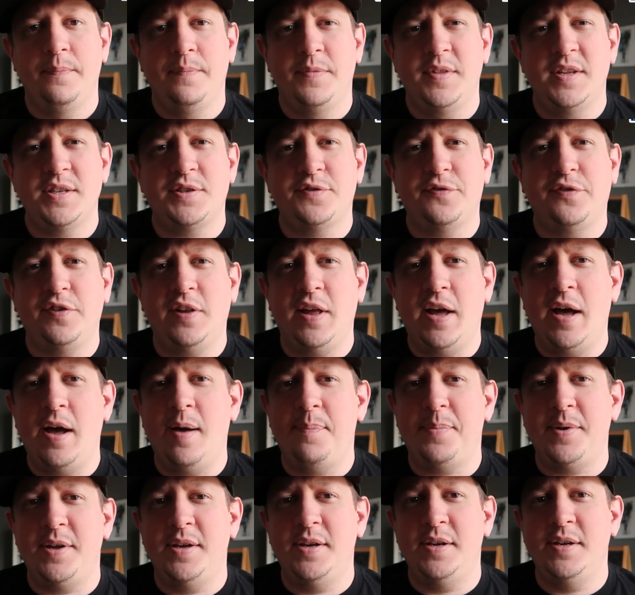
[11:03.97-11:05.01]
This
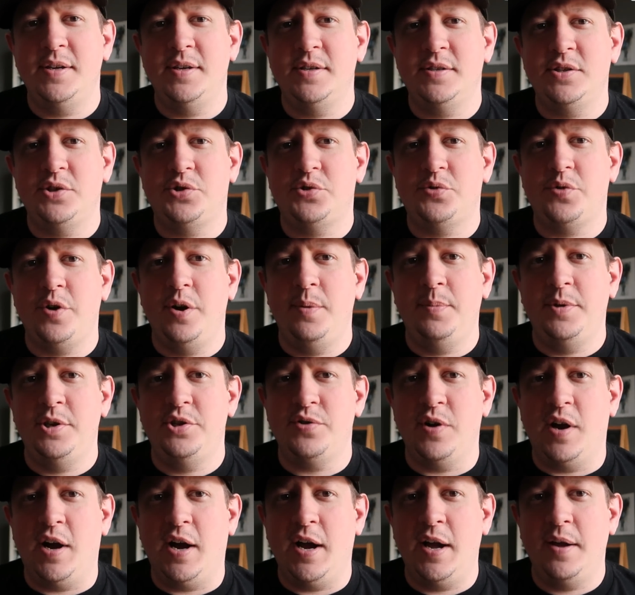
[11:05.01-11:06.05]
flop is extremely
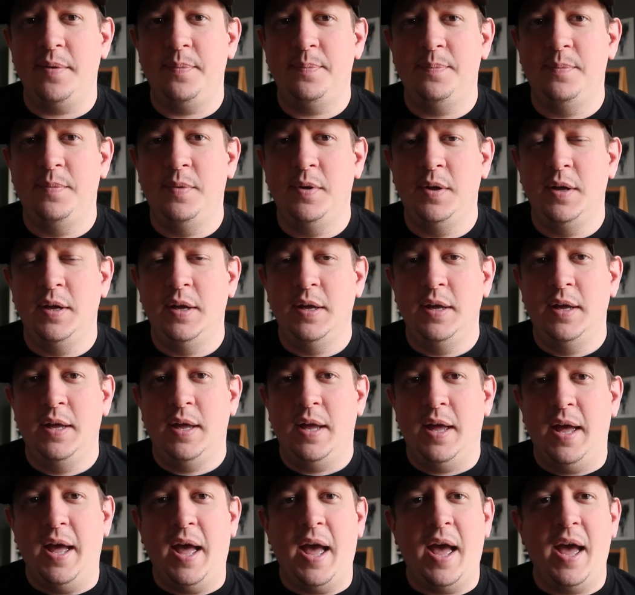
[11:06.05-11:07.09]
dry,
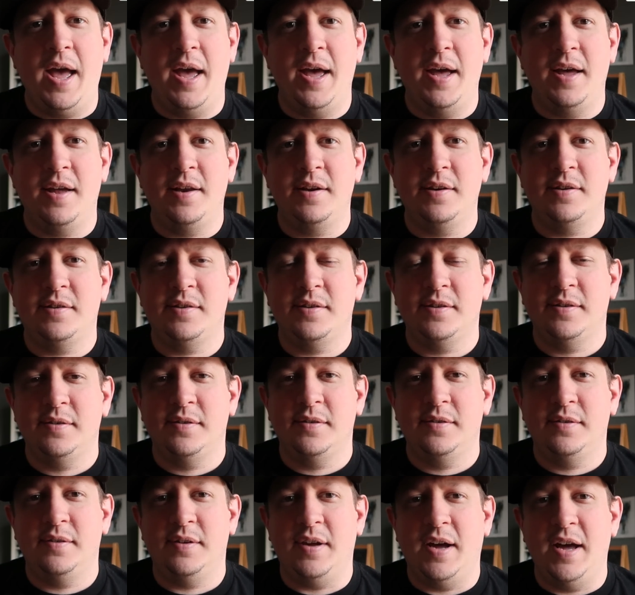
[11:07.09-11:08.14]
and
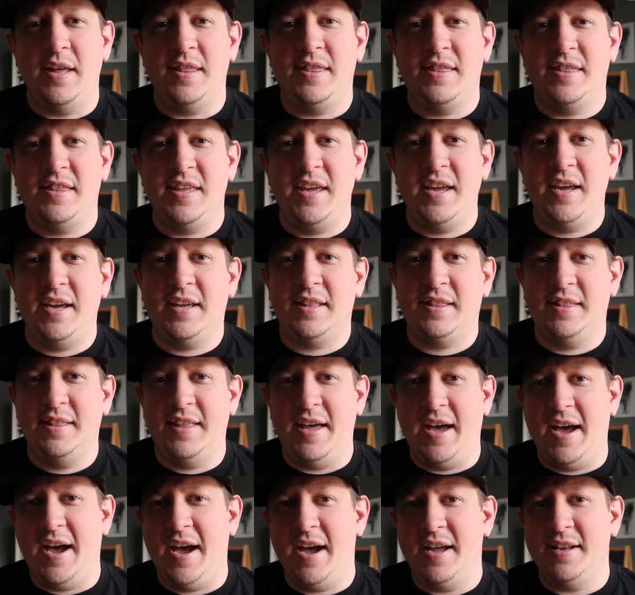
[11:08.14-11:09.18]
I think
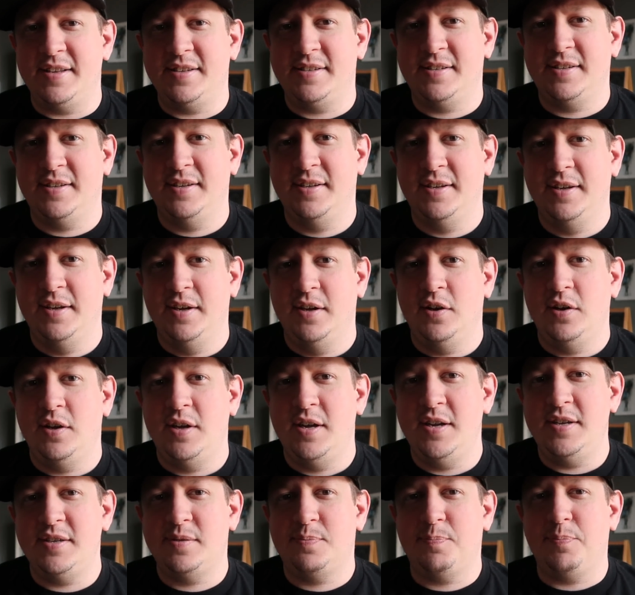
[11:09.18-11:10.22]
that
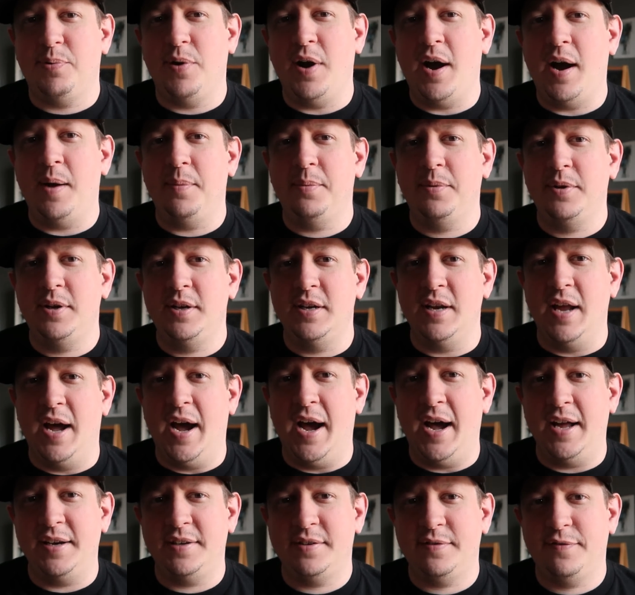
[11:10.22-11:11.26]
he's probably
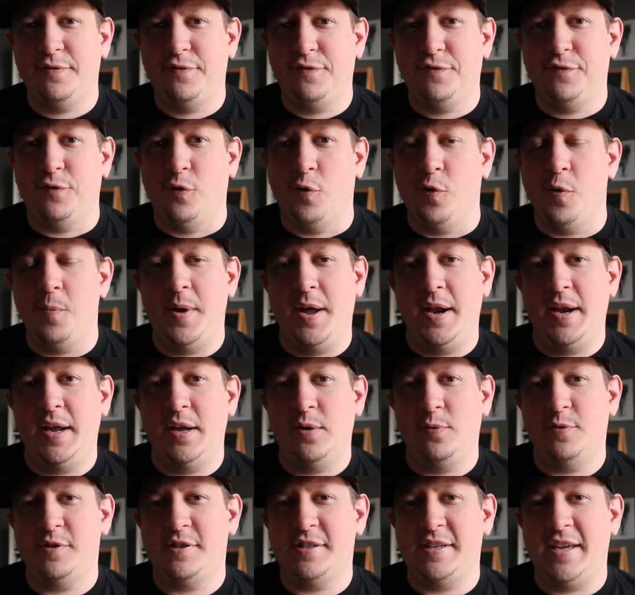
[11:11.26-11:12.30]
not four
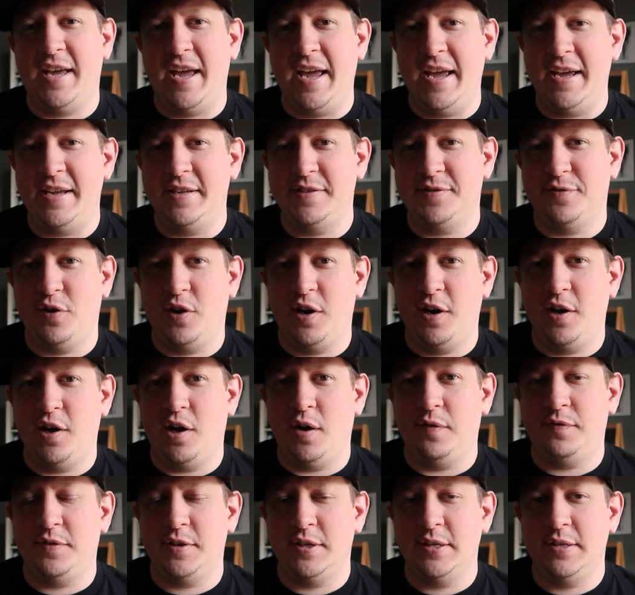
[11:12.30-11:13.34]
betting with kings very
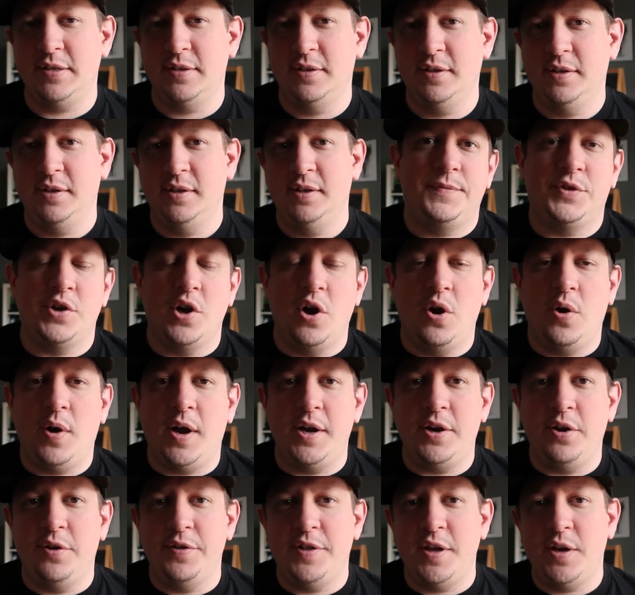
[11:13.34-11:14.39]
often. So
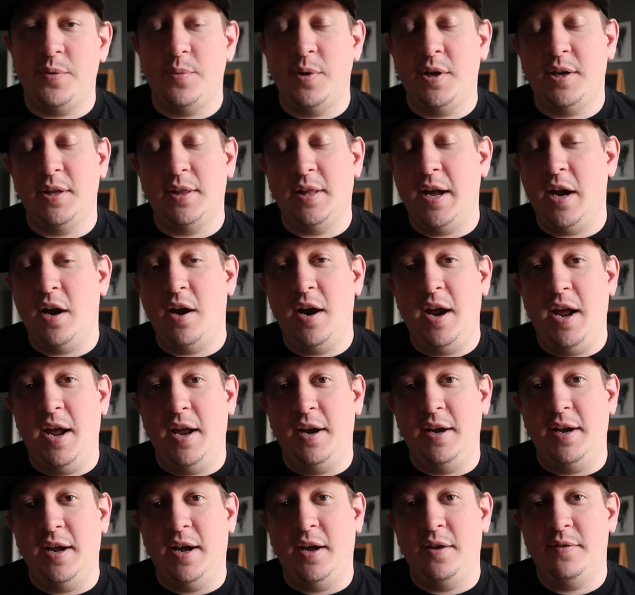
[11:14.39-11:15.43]
I don't think we can lay our
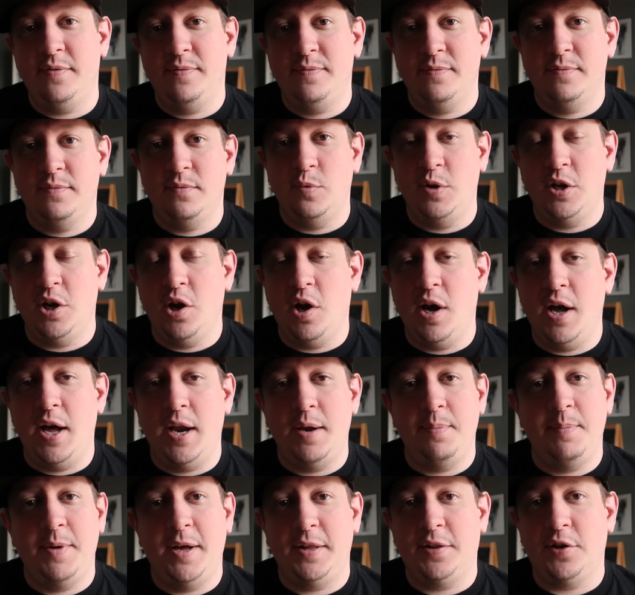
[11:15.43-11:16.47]
hand down. We go ahead
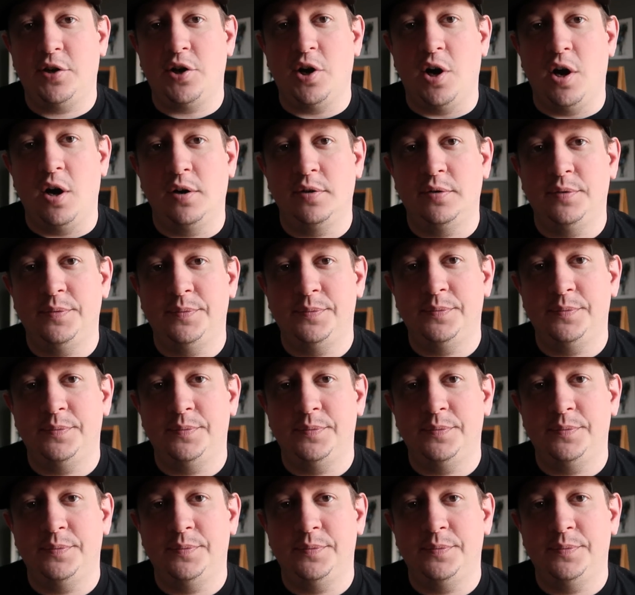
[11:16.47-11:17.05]
and make the call.